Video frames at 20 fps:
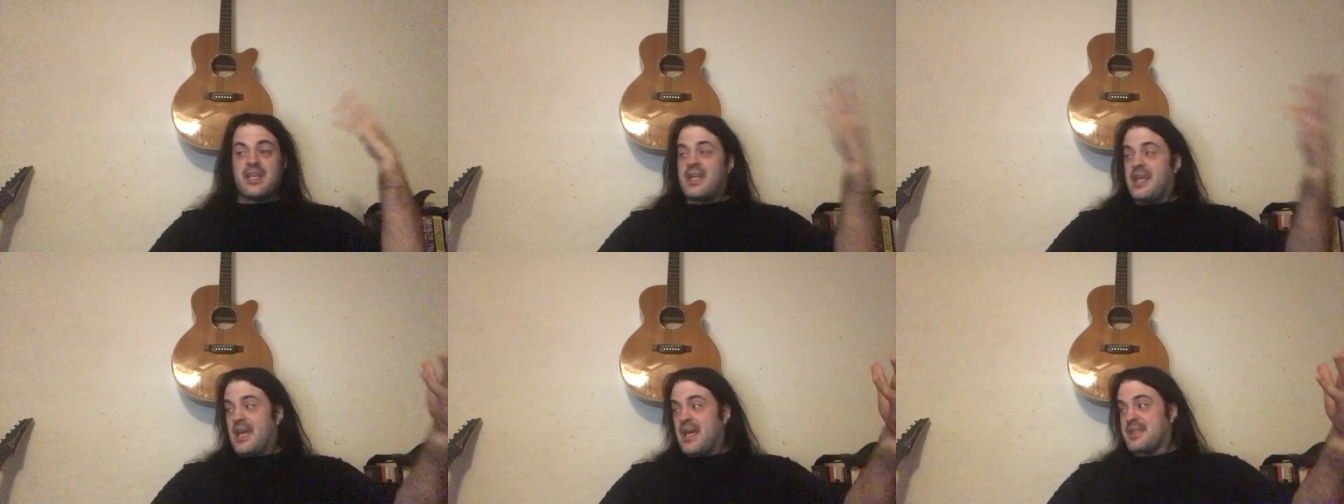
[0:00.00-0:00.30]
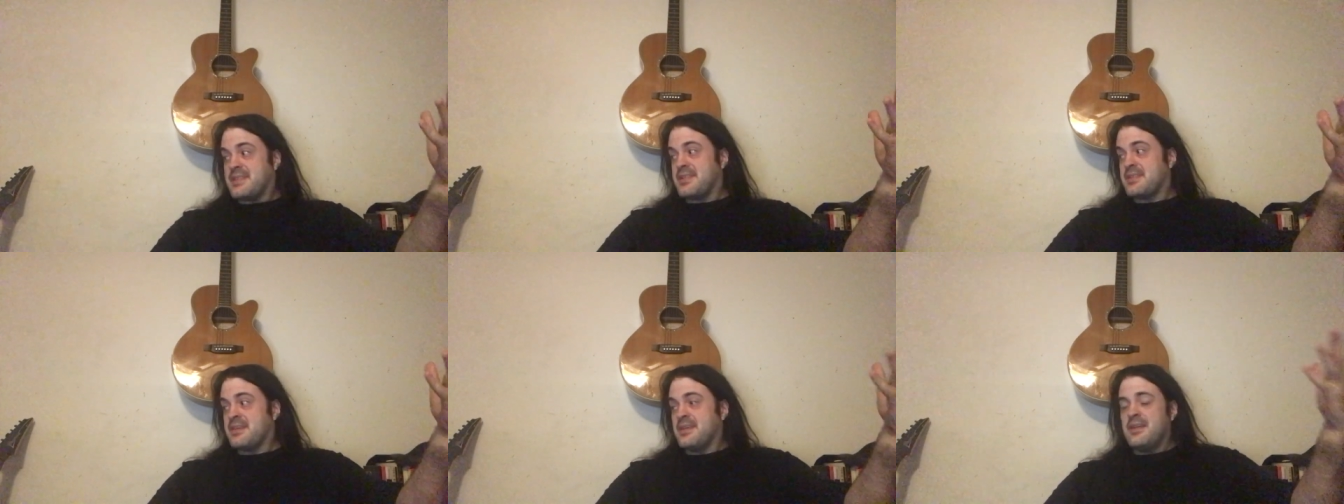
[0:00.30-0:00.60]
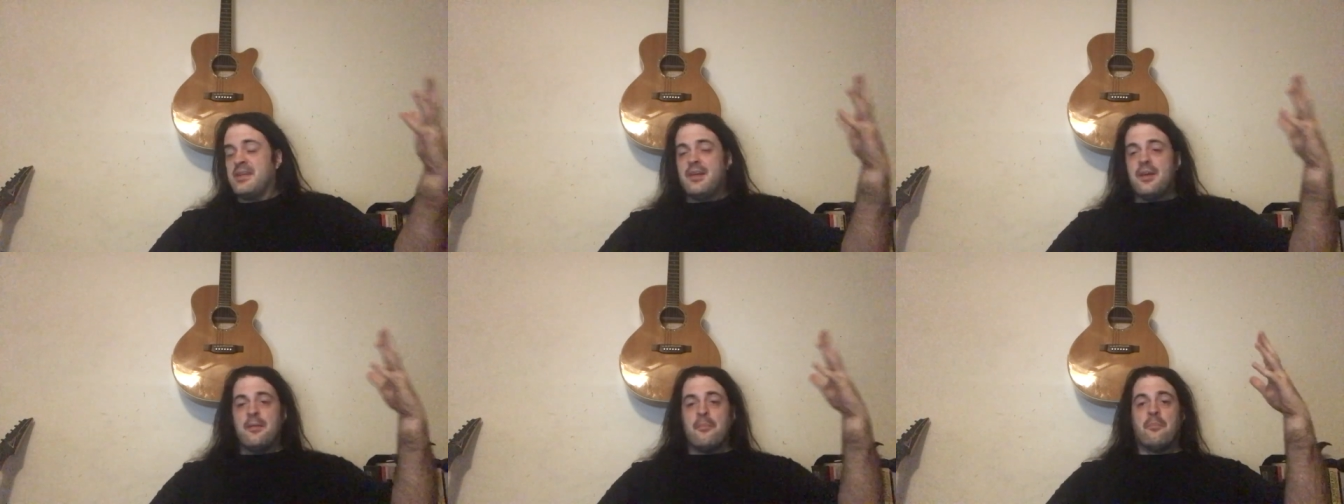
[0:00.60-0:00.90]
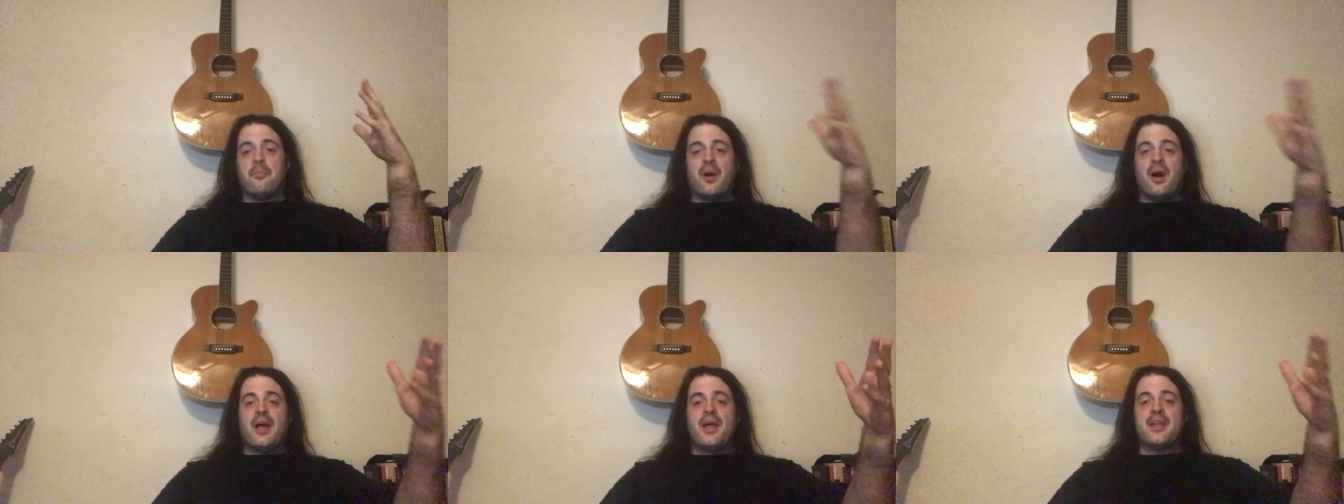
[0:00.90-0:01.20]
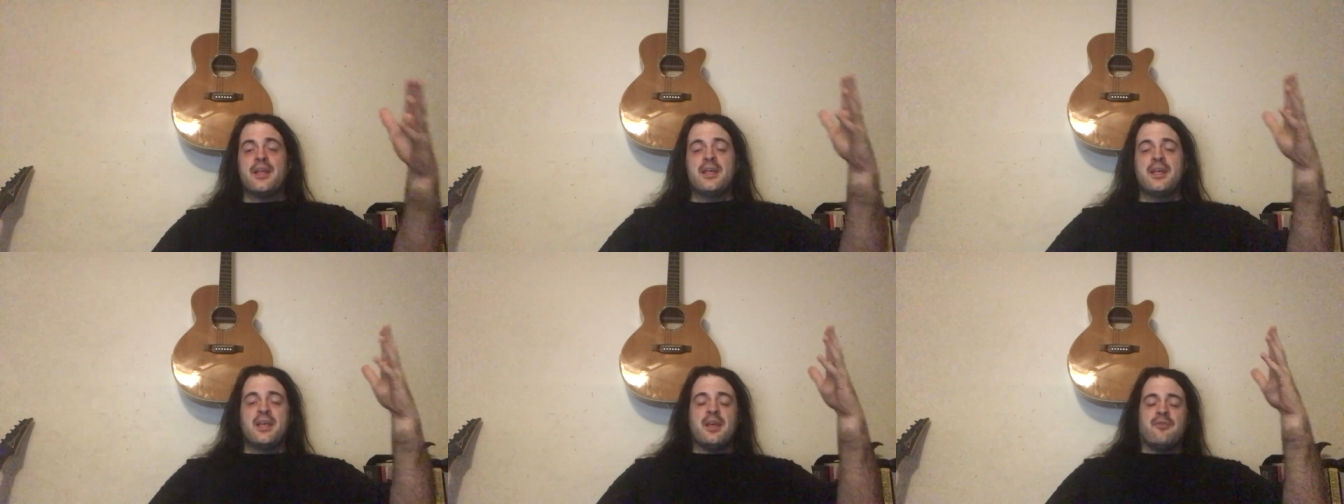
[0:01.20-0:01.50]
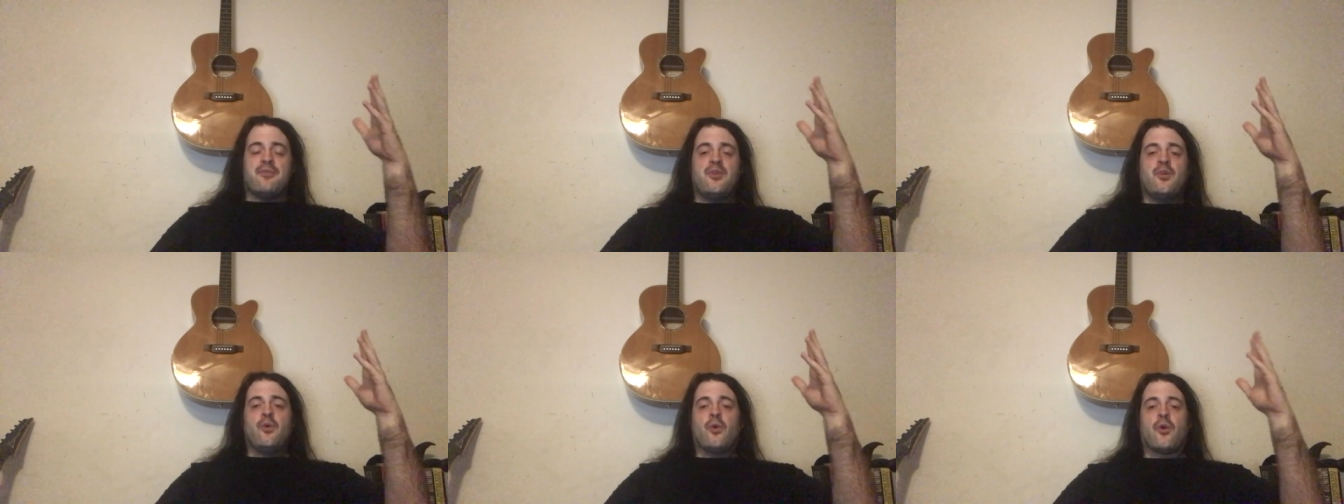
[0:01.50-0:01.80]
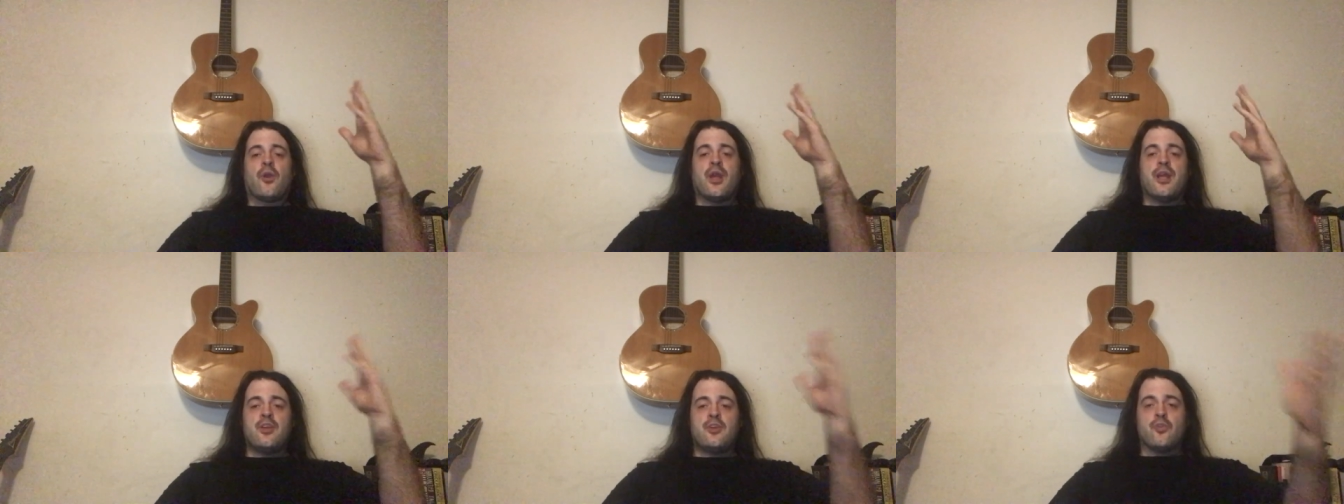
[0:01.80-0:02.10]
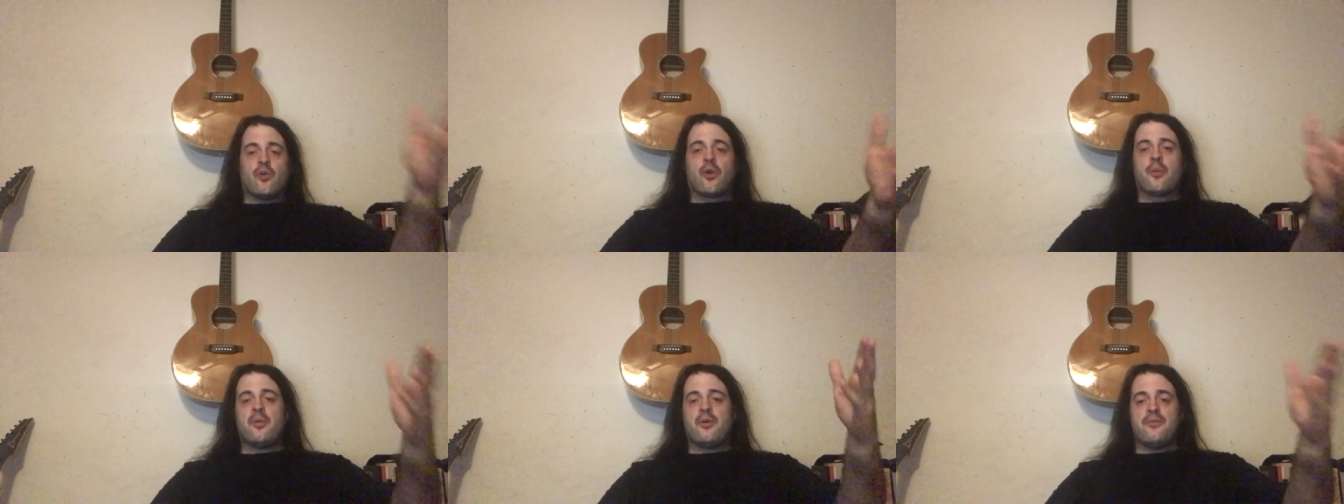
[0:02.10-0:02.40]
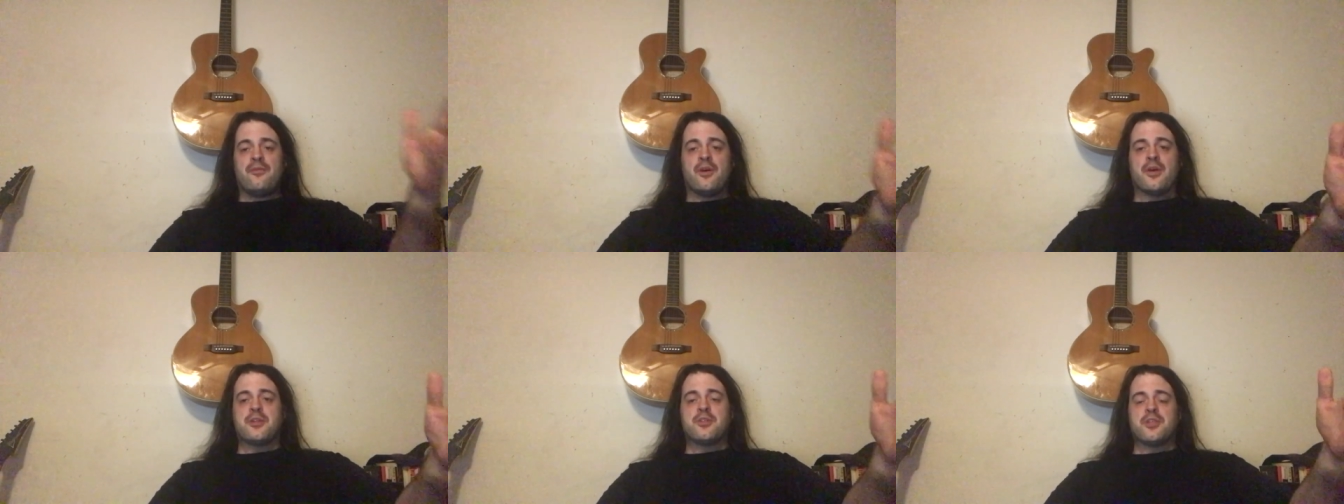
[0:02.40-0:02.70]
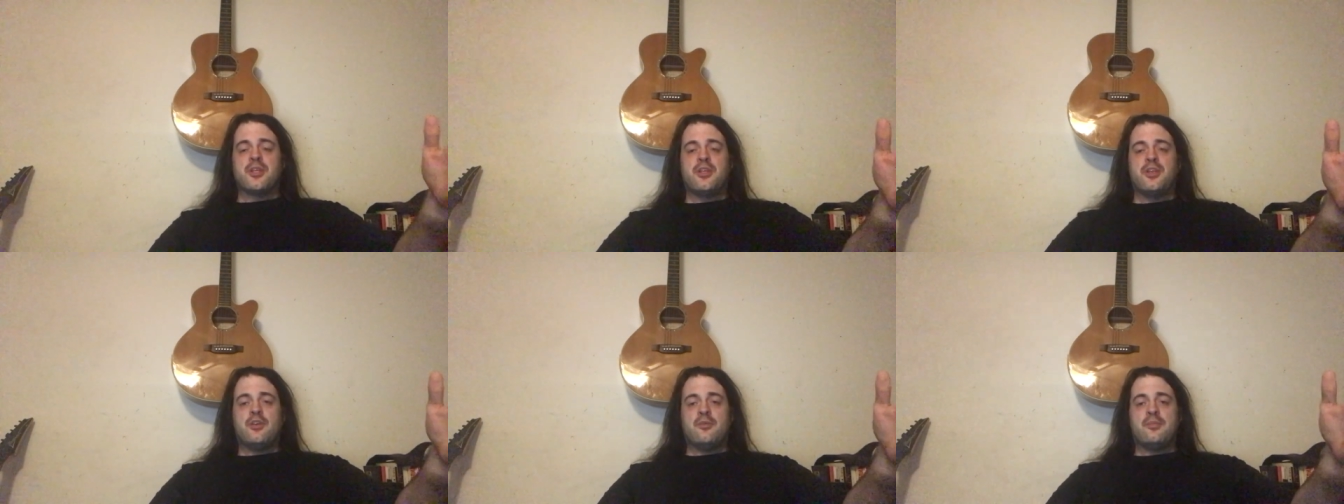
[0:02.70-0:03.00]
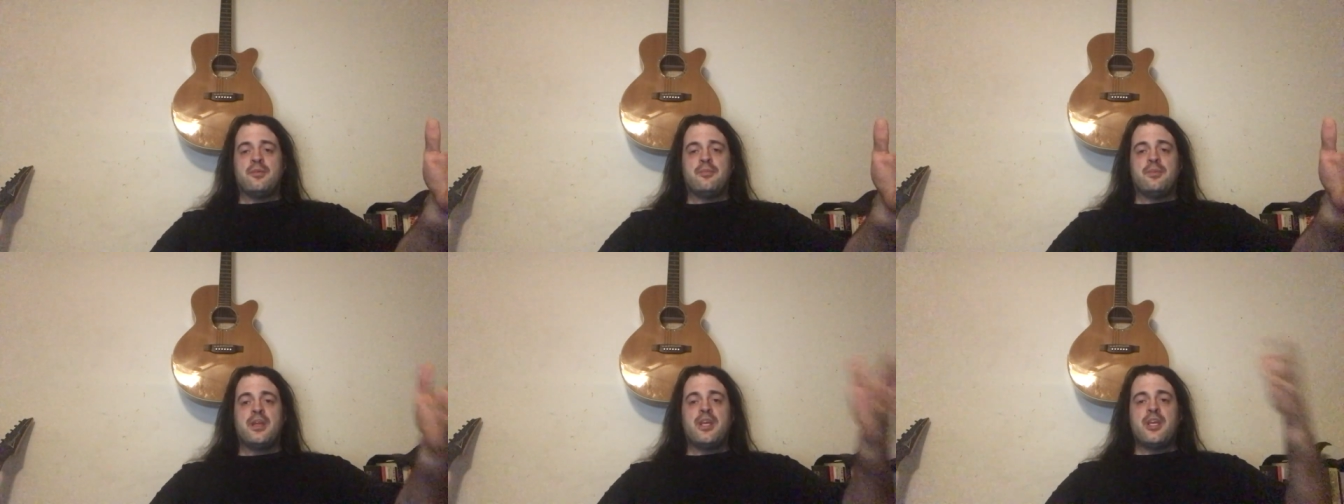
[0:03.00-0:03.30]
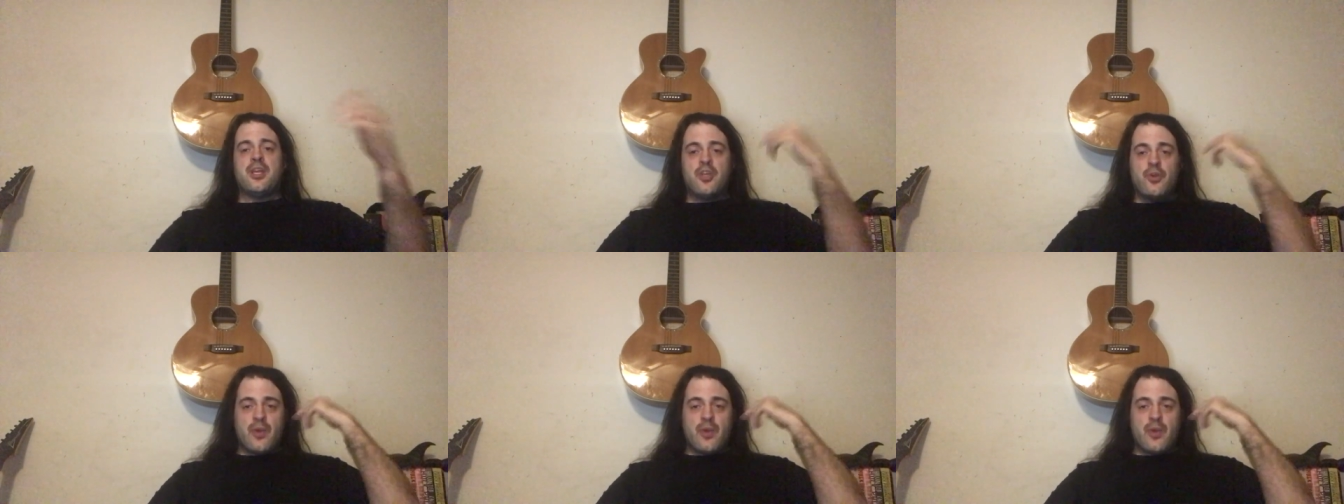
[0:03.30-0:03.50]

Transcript: Yes, but if you are a normal functioning human being,